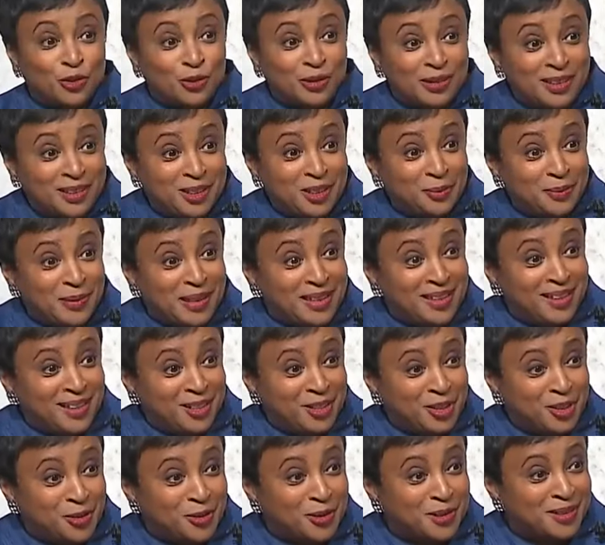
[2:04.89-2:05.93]
let's make
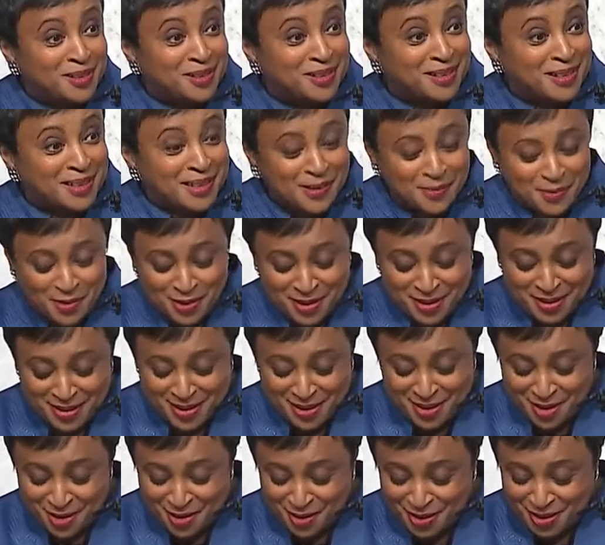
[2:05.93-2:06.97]
history at the Library of
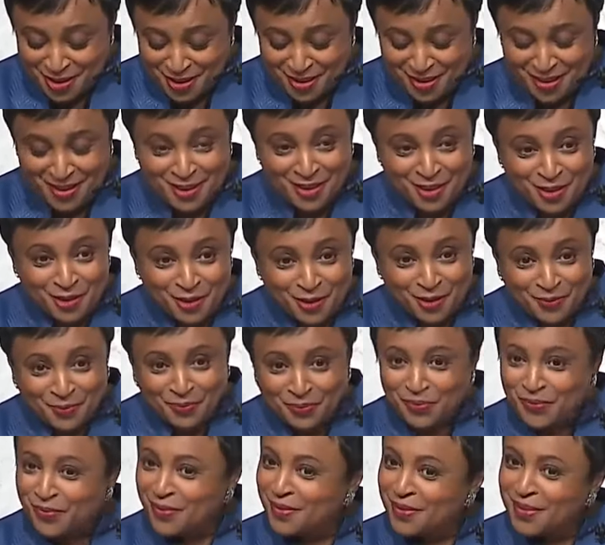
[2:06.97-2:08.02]
Congress together.
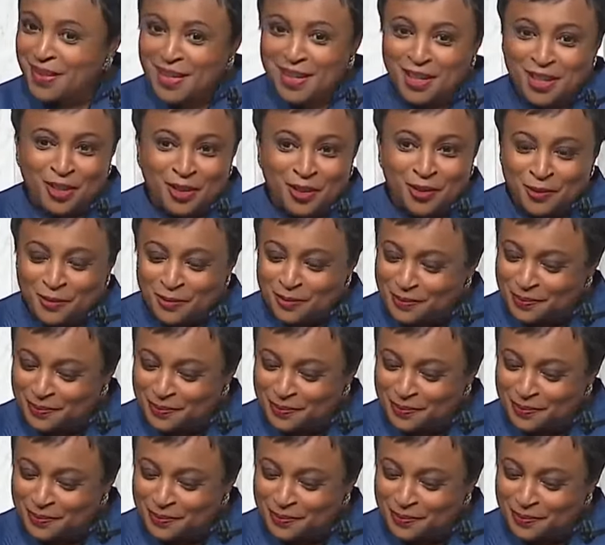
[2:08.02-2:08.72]
Thank you.